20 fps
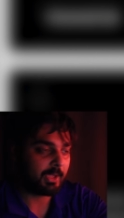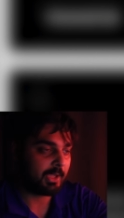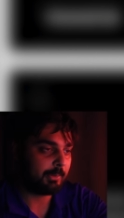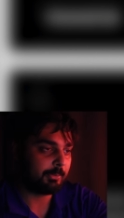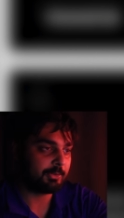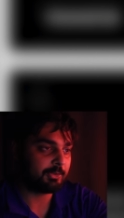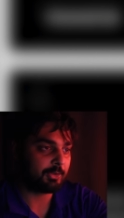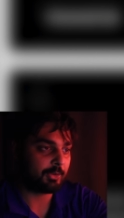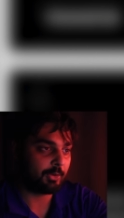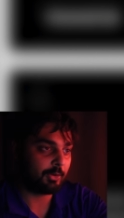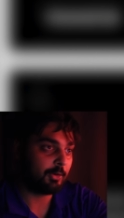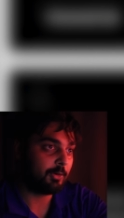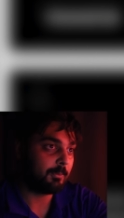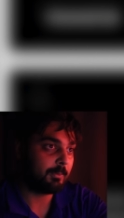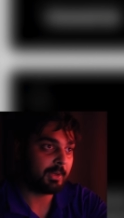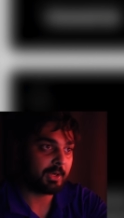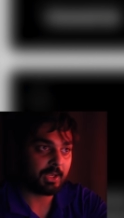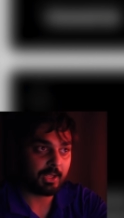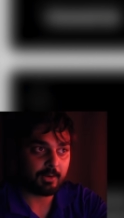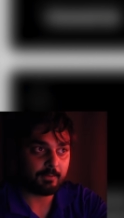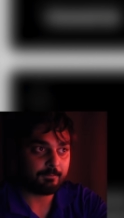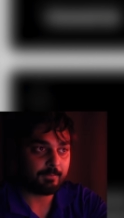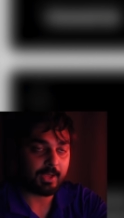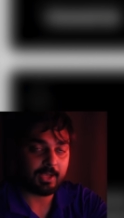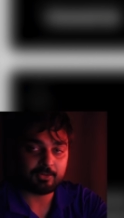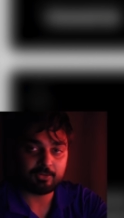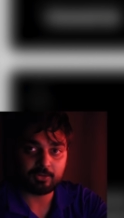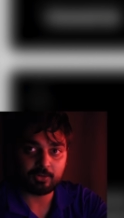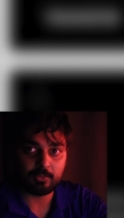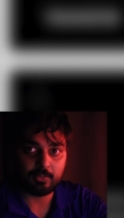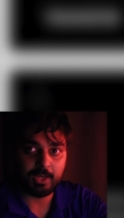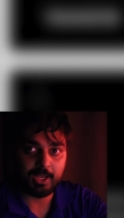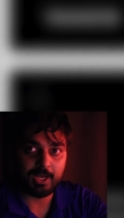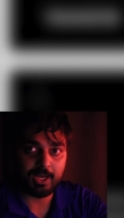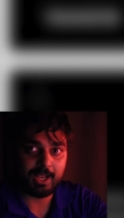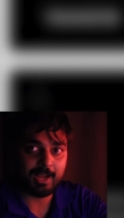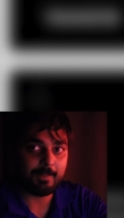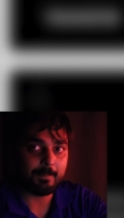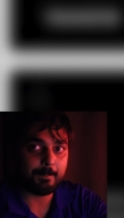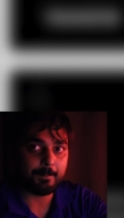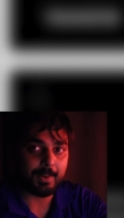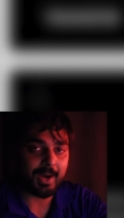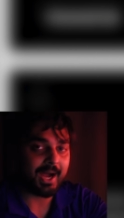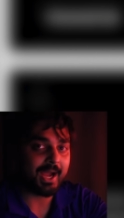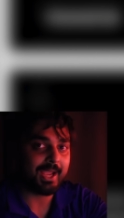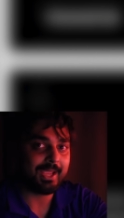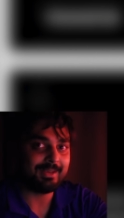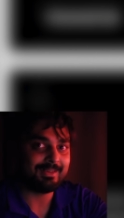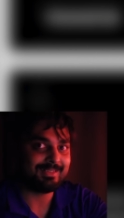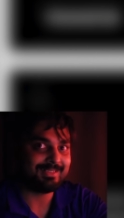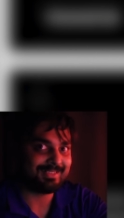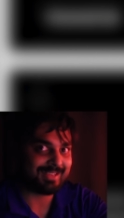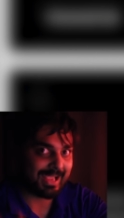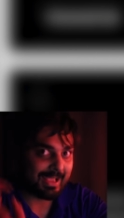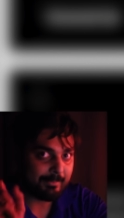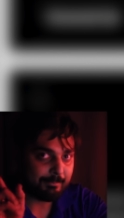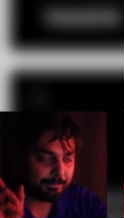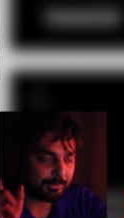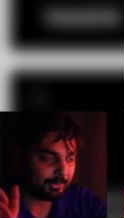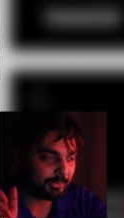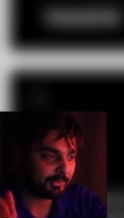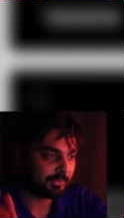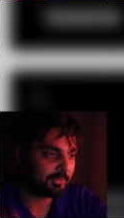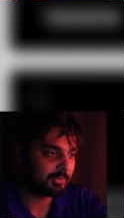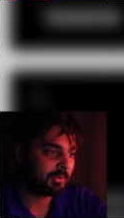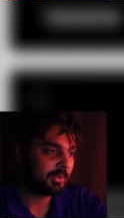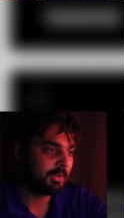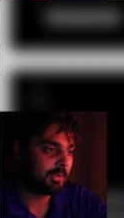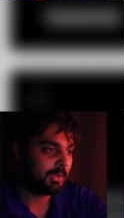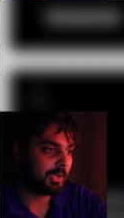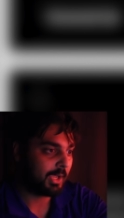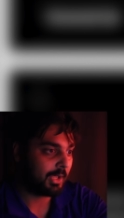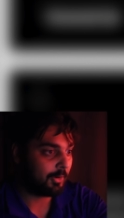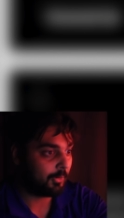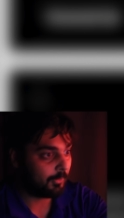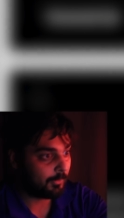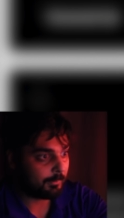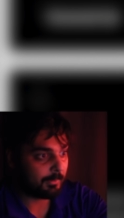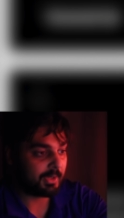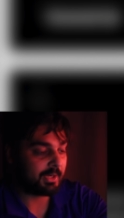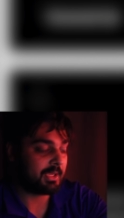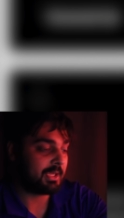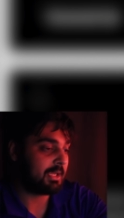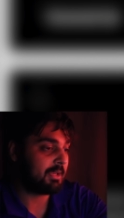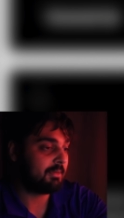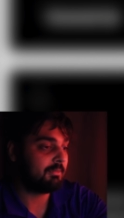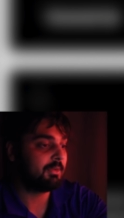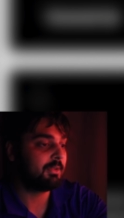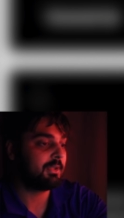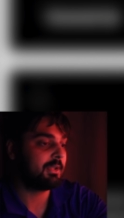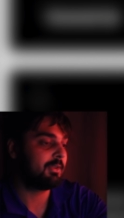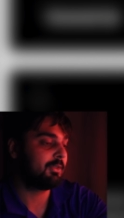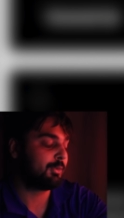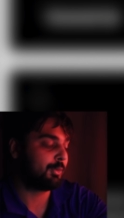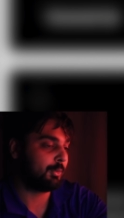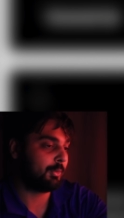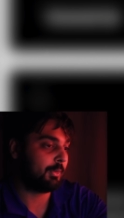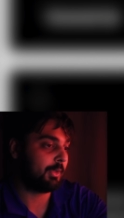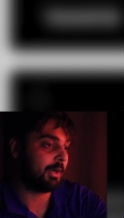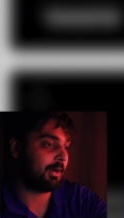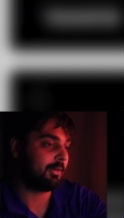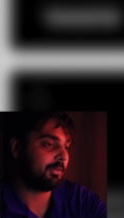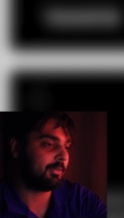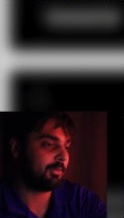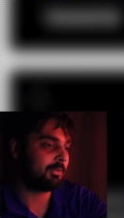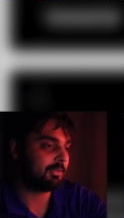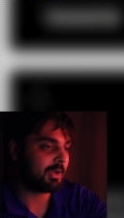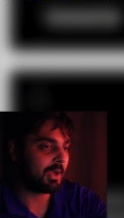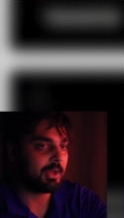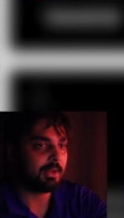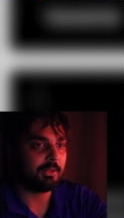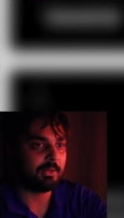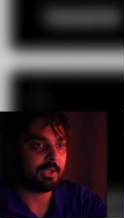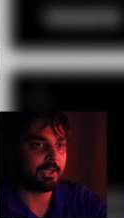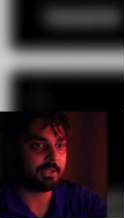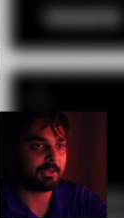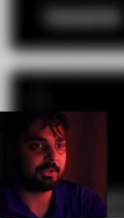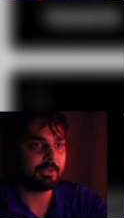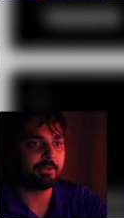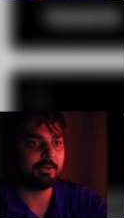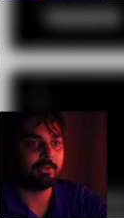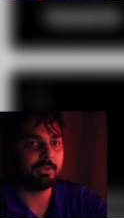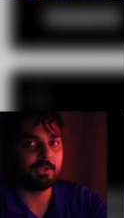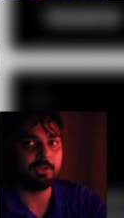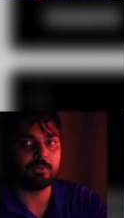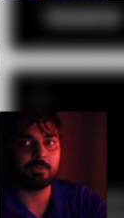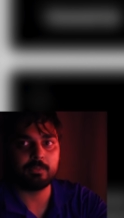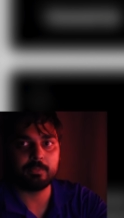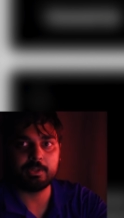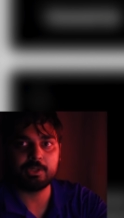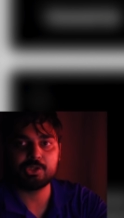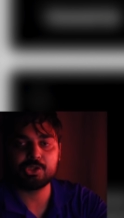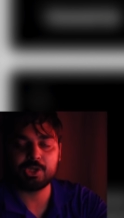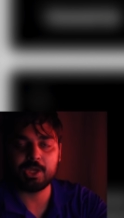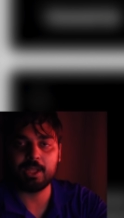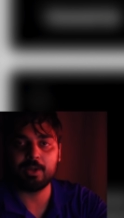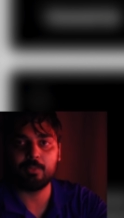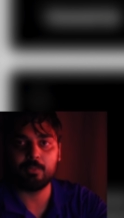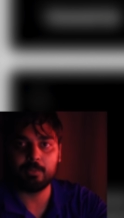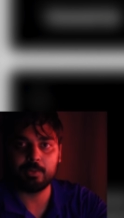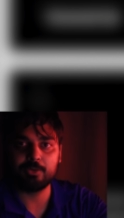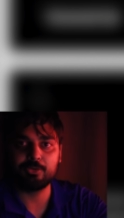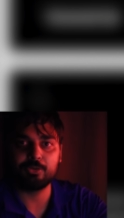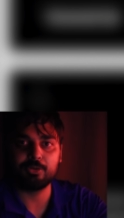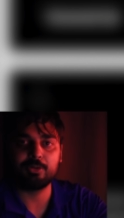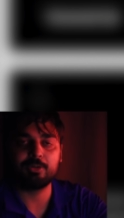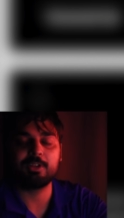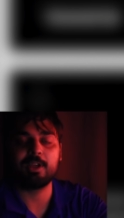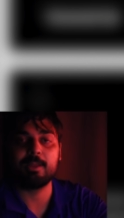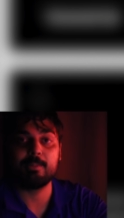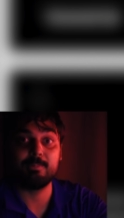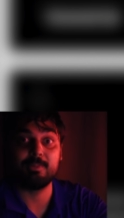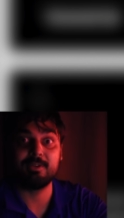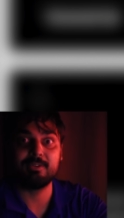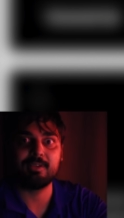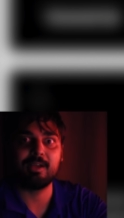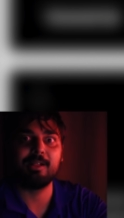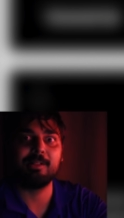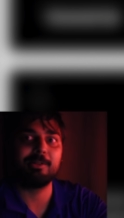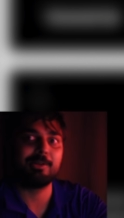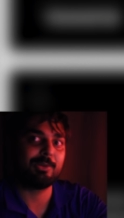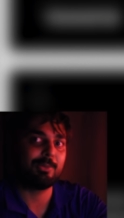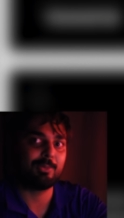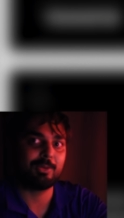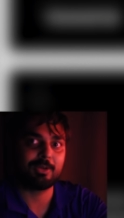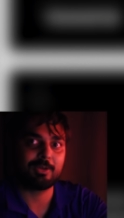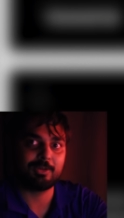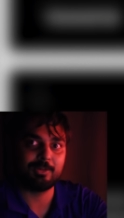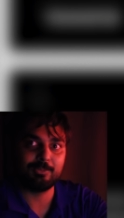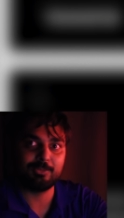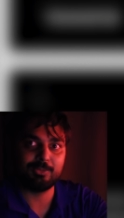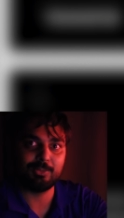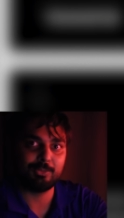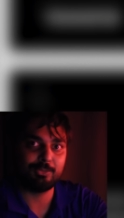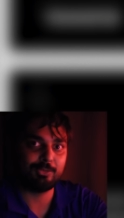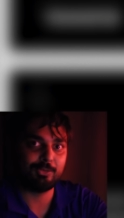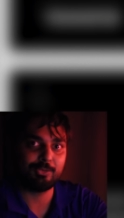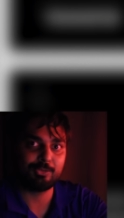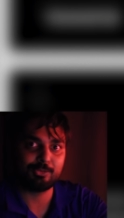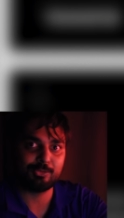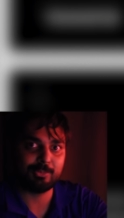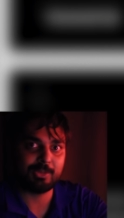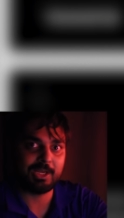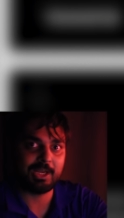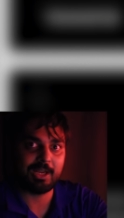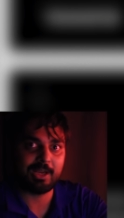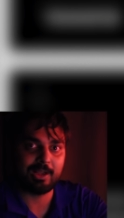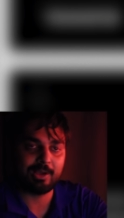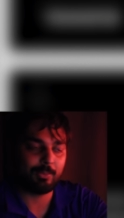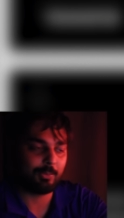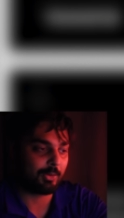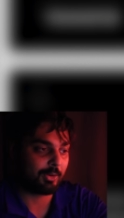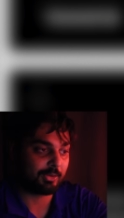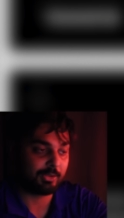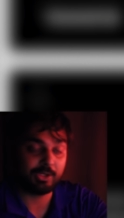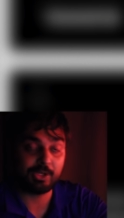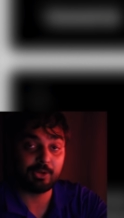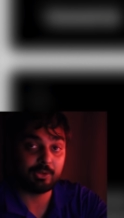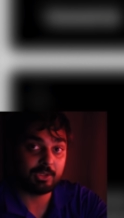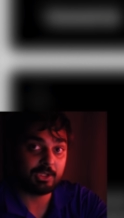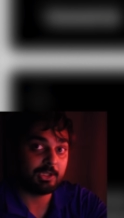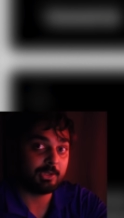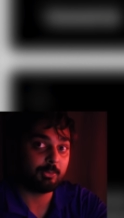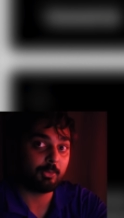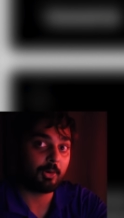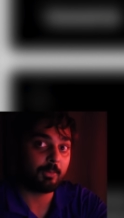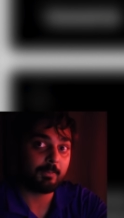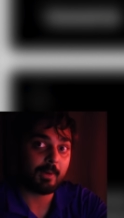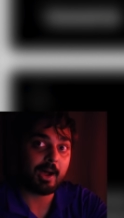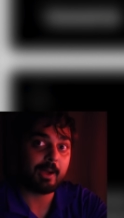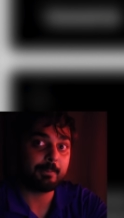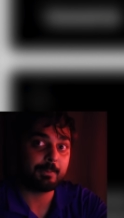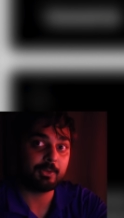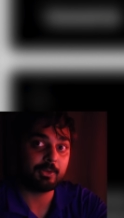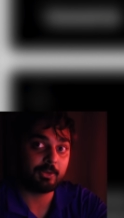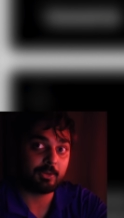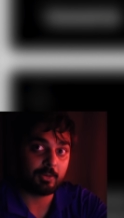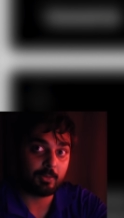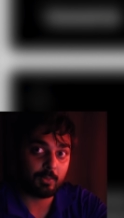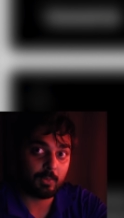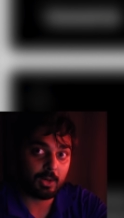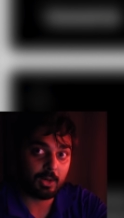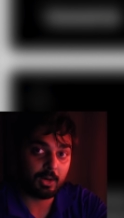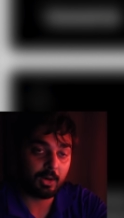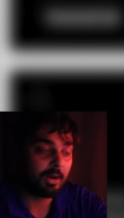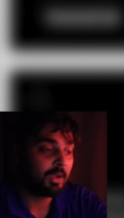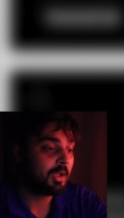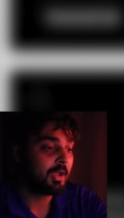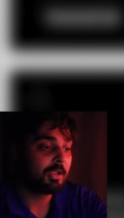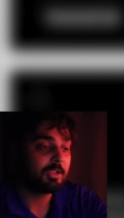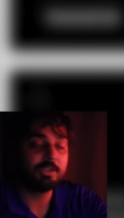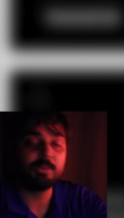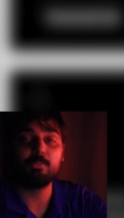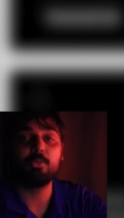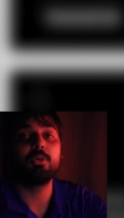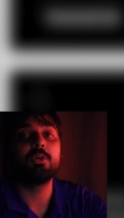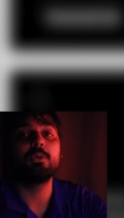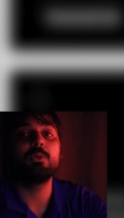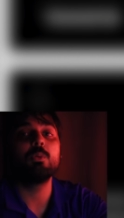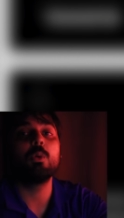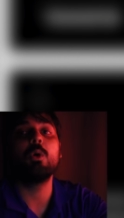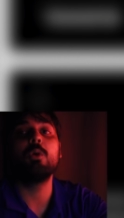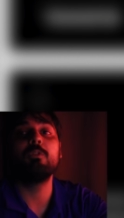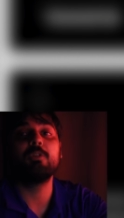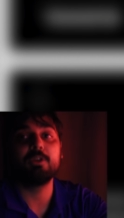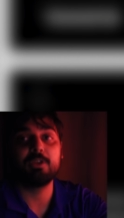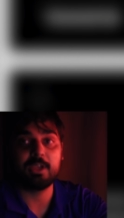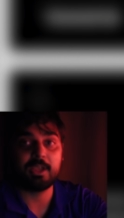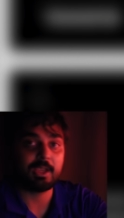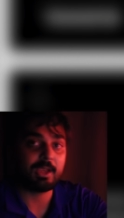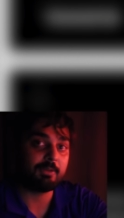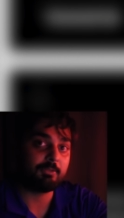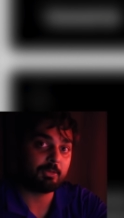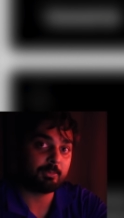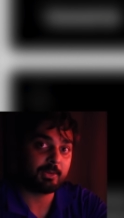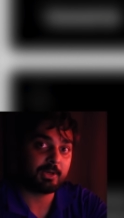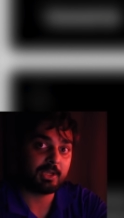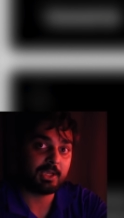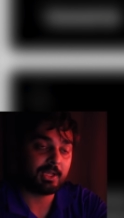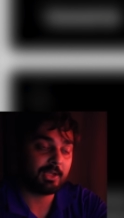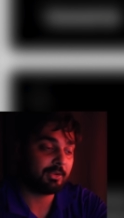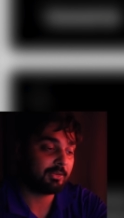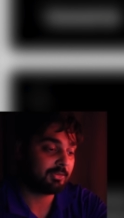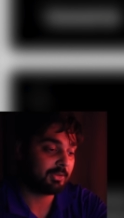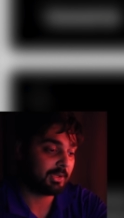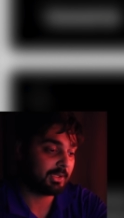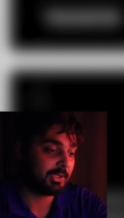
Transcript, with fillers: be able to earn money at a faster rate and buy temples and earn money even then through there. So it's kind of like literally the rich get richer type mentality when it comes to a social media network. Literally, the more popular you are, the more you overtake everybody else